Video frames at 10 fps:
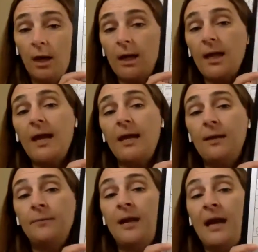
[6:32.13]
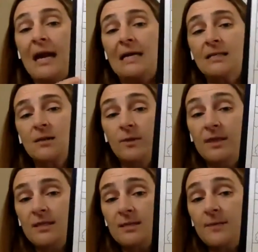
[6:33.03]
Again, I'm going to ask,
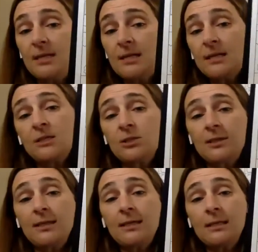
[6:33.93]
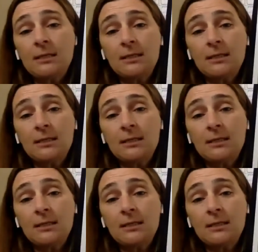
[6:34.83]
would this be in the tree?